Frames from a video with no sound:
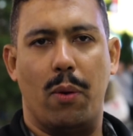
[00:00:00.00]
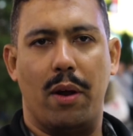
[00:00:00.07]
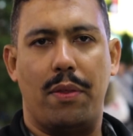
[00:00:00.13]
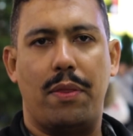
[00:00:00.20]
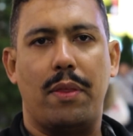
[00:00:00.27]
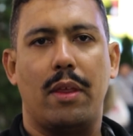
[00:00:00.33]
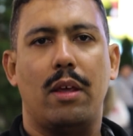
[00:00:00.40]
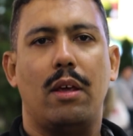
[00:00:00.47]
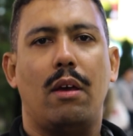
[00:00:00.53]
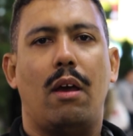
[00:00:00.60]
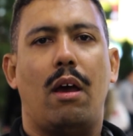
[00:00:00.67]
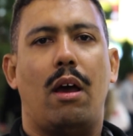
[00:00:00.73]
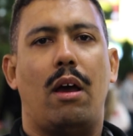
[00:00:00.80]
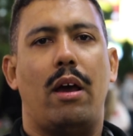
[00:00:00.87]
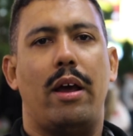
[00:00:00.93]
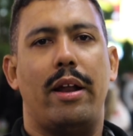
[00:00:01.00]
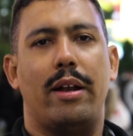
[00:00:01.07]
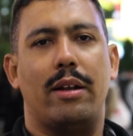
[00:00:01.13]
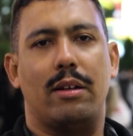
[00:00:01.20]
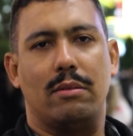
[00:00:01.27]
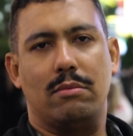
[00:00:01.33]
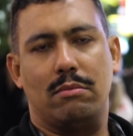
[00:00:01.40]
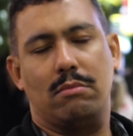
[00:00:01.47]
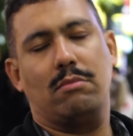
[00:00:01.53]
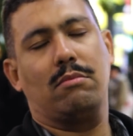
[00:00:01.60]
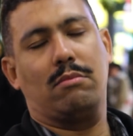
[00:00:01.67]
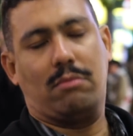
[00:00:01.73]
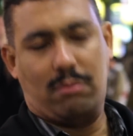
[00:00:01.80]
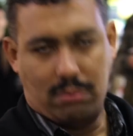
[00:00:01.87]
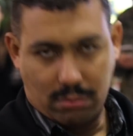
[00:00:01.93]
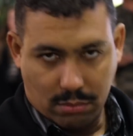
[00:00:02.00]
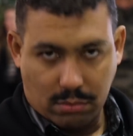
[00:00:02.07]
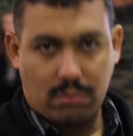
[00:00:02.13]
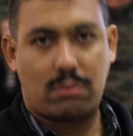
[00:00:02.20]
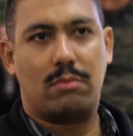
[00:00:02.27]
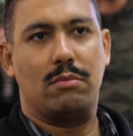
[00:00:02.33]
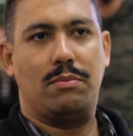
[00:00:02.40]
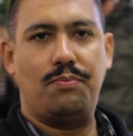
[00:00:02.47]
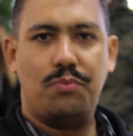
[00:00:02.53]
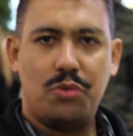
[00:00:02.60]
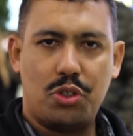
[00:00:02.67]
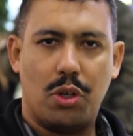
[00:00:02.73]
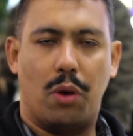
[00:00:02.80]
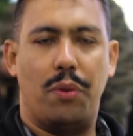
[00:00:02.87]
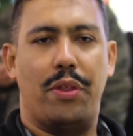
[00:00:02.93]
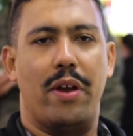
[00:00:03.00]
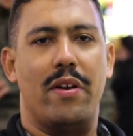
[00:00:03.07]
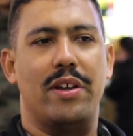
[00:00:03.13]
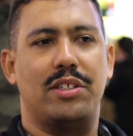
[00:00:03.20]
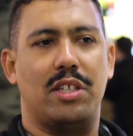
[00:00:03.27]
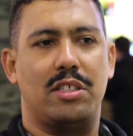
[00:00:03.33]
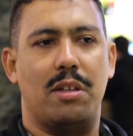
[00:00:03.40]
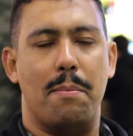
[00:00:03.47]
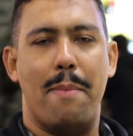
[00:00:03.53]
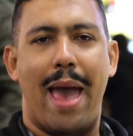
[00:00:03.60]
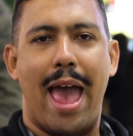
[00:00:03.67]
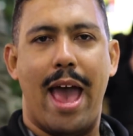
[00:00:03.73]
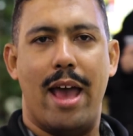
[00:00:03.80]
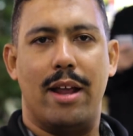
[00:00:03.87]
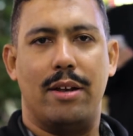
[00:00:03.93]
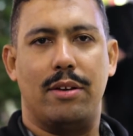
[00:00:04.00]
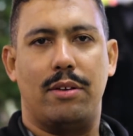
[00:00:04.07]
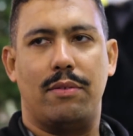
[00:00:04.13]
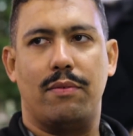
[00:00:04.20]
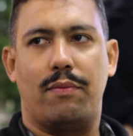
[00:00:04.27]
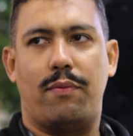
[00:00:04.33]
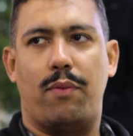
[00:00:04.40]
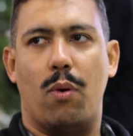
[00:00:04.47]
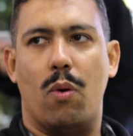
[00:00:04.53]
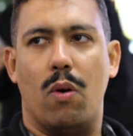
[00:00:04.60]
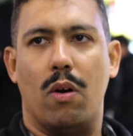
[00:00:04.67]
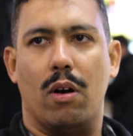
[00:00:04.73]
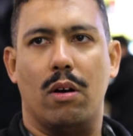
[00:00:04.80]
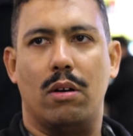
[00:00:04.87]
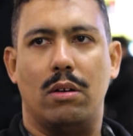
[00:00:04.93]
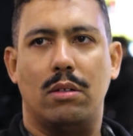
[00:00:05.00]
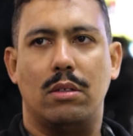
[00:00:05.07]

with. And so there is a demand for,